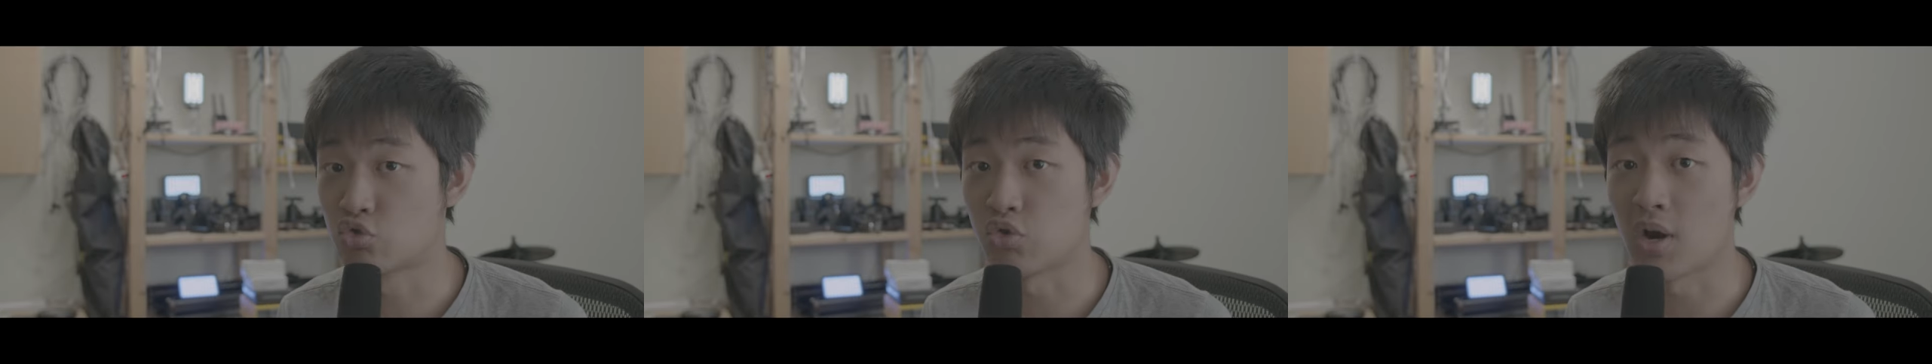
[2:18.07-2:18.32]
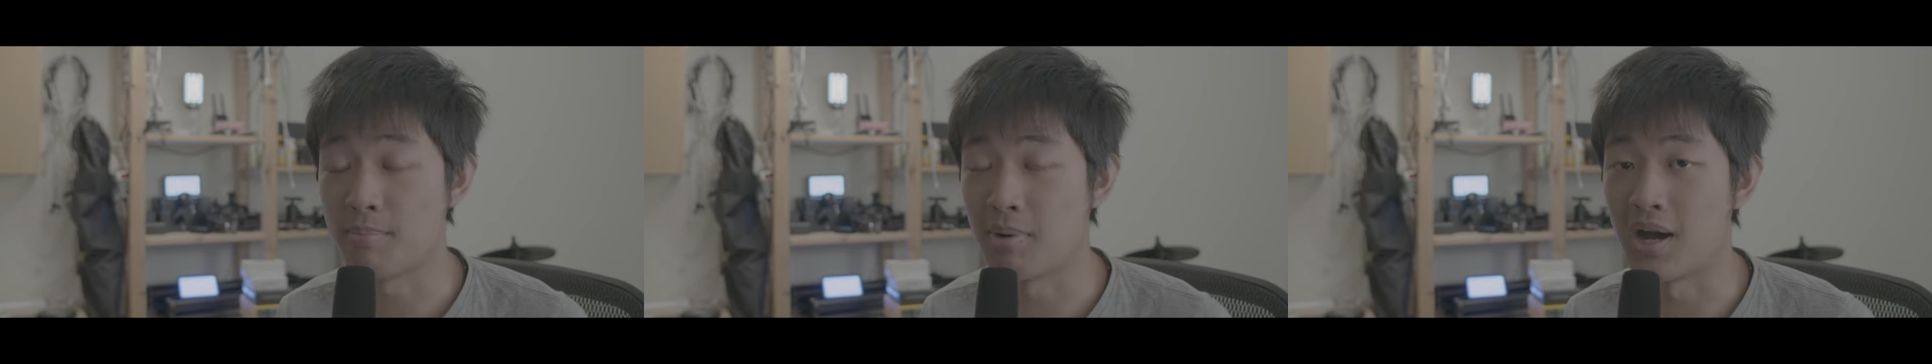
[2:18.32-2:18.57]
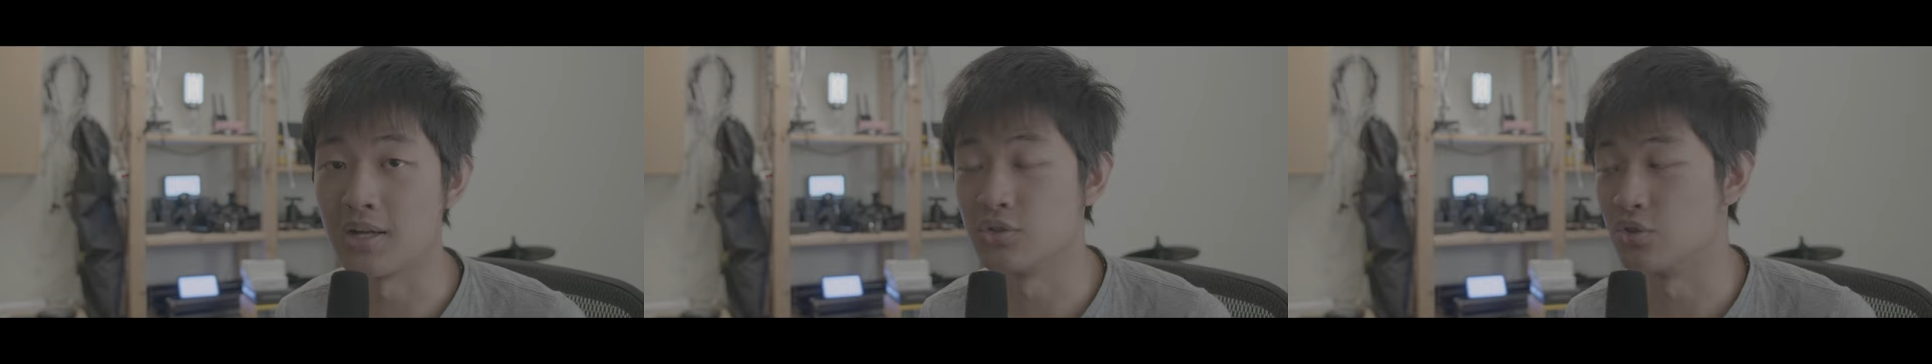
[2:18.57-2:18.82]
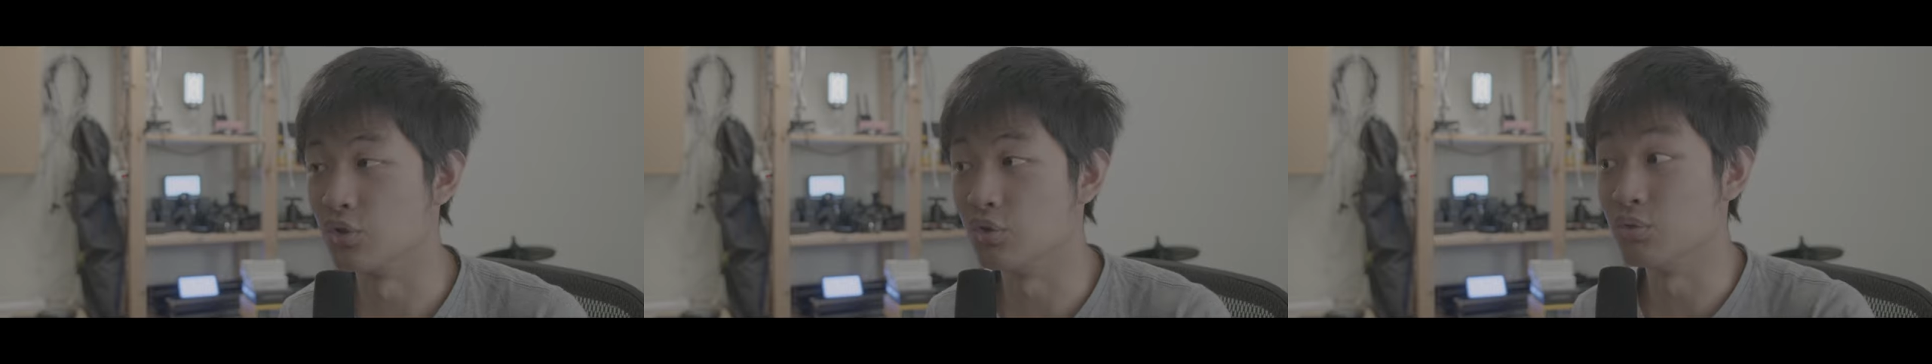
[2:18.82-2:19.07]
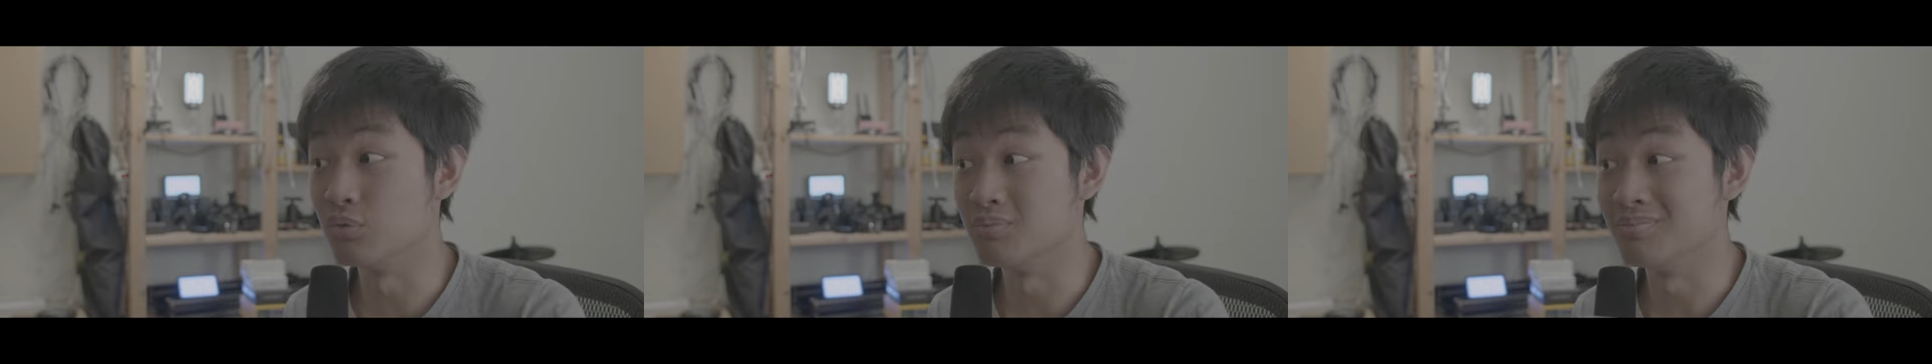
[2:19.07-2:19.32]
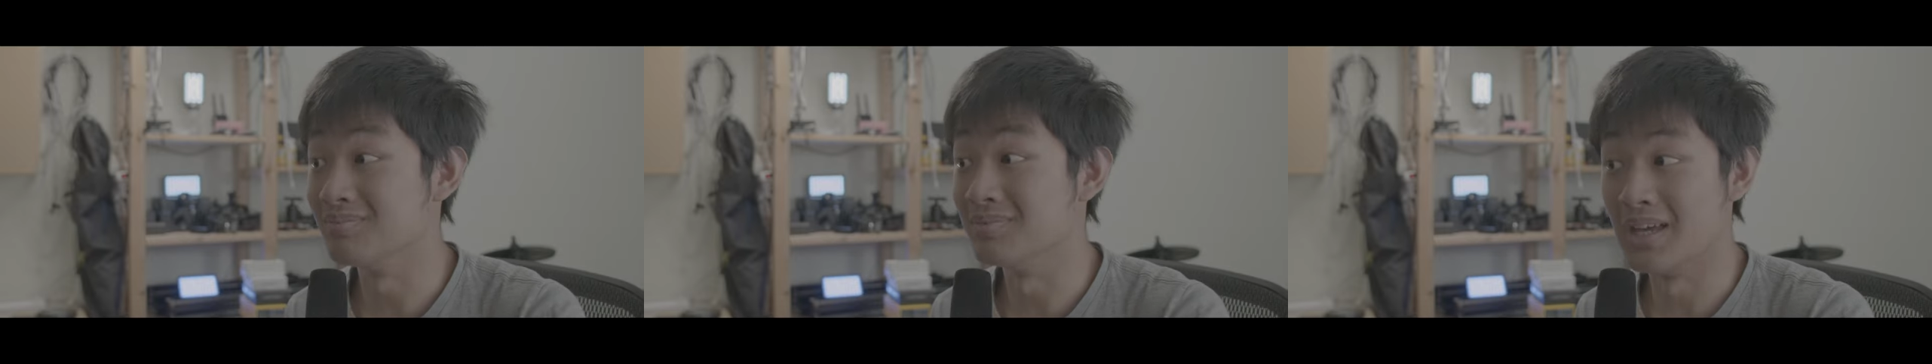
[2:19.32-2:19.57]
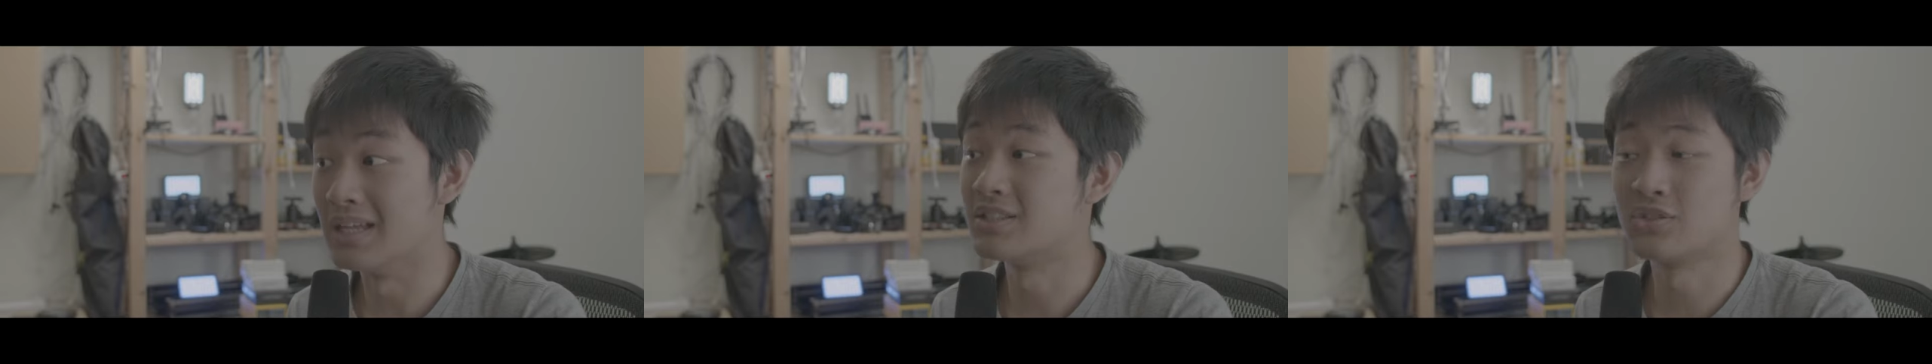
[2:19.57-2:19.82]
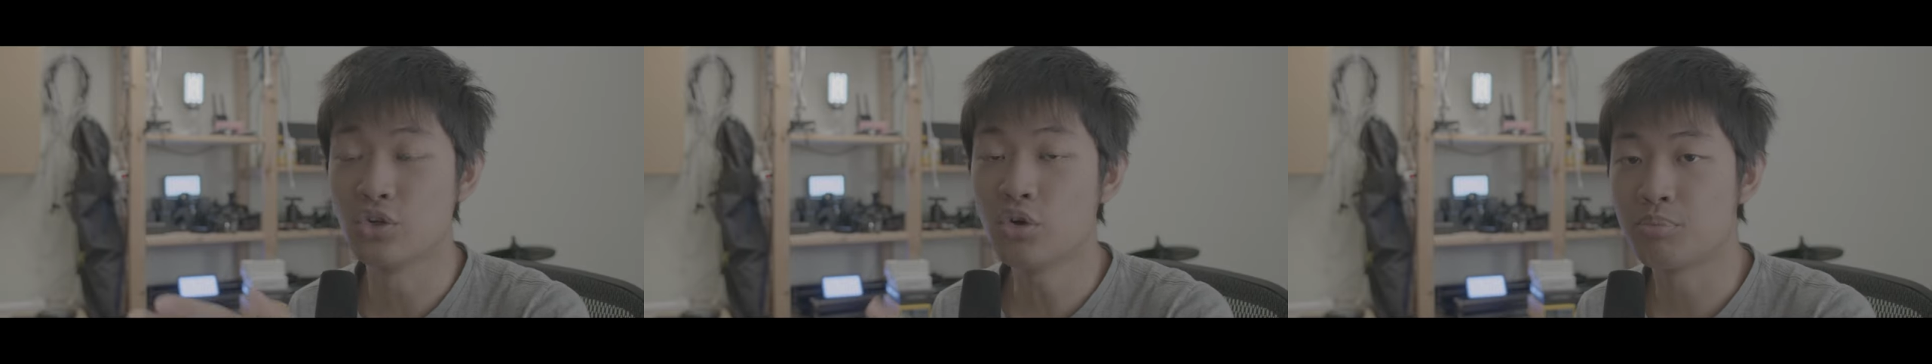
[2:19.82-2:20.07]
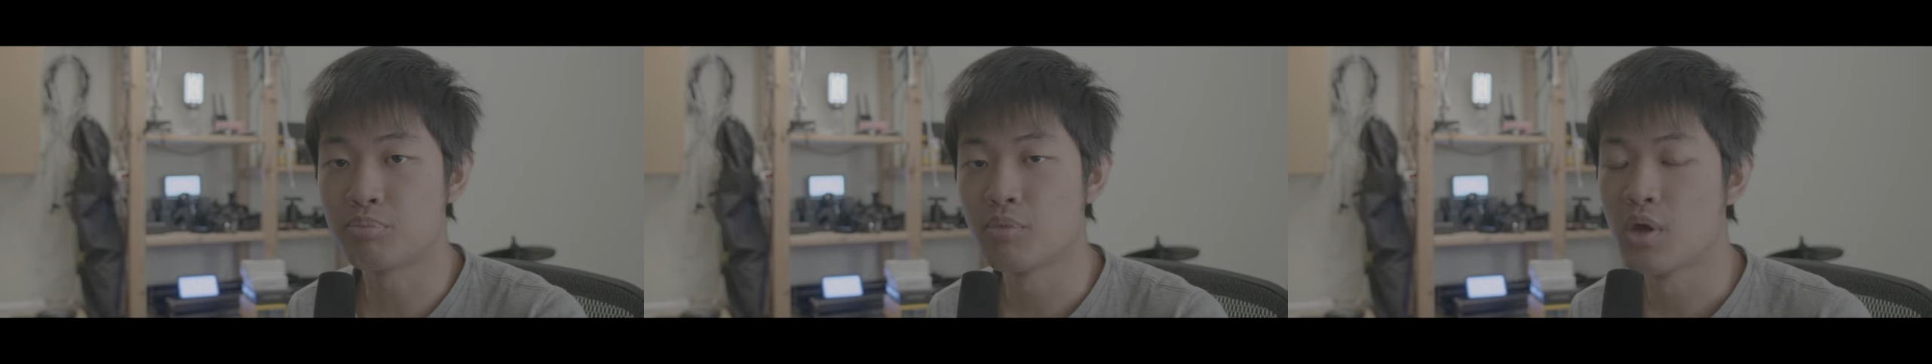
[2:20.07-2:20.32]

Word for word: tripod, so it's still.